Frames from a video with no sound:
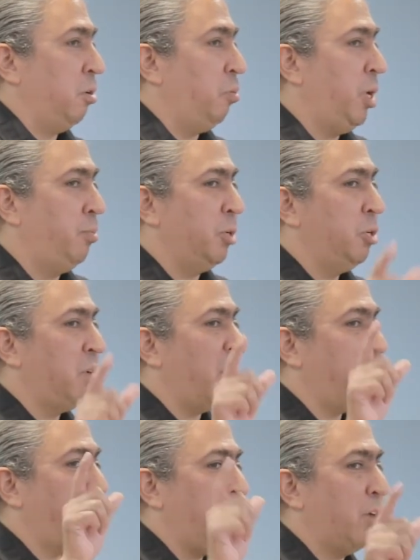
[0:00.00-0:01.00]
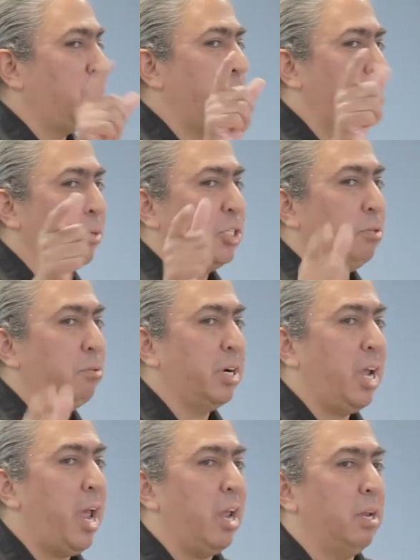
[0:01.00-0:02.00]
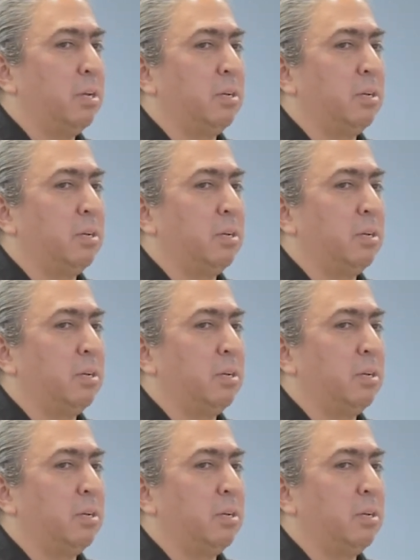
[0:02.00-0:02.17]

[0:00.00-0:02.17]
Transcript: People who have family members who are gay.